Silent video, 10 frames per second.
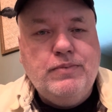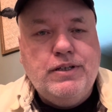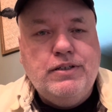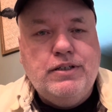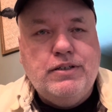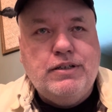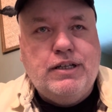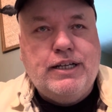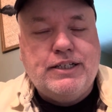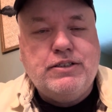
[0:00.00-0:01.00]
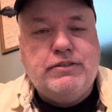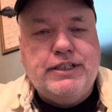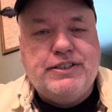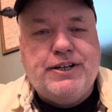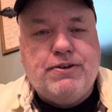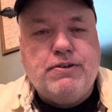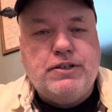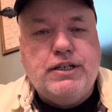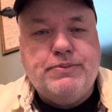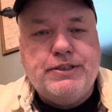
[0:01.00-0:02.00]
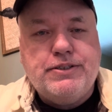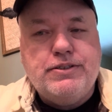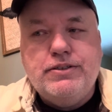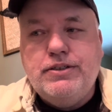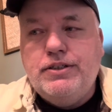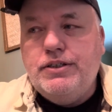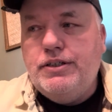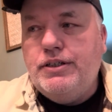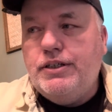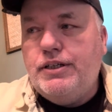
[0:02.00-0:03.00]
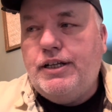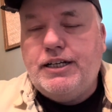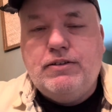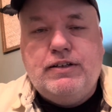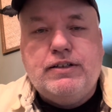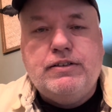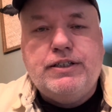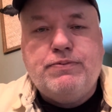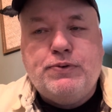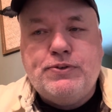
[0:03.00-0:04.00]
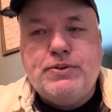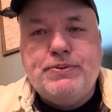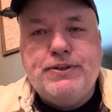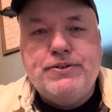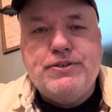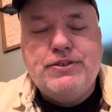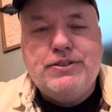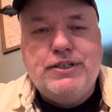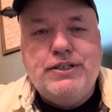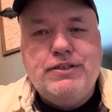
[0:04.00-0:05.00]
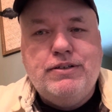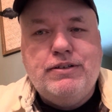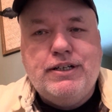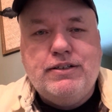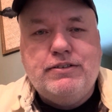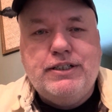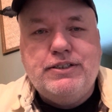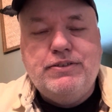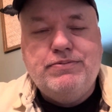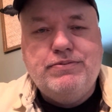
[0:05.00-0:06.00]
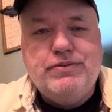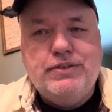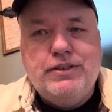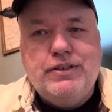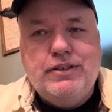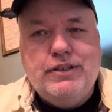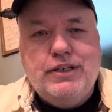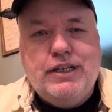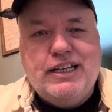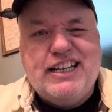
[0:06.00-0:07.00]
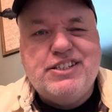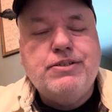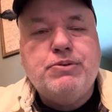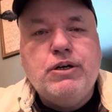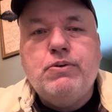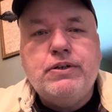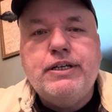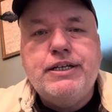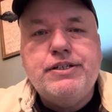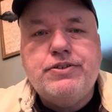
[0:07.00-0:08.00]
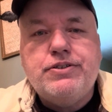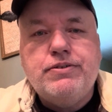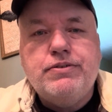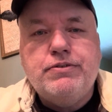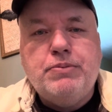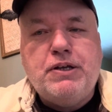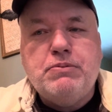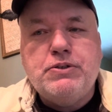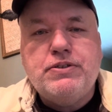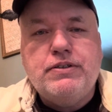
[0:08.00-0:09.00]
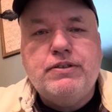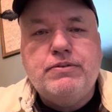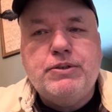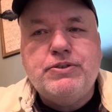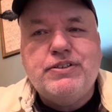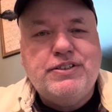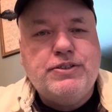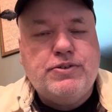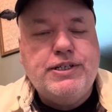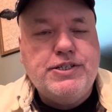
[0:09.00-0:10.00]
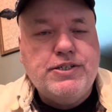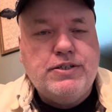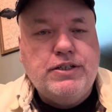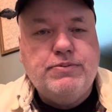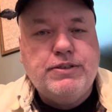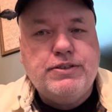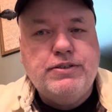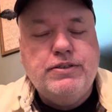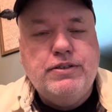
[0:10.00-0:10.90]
I like to collect error comics. I like to collect first appearances, and I like collecting, I got some Golden Age, mostly Dick Tracy comics.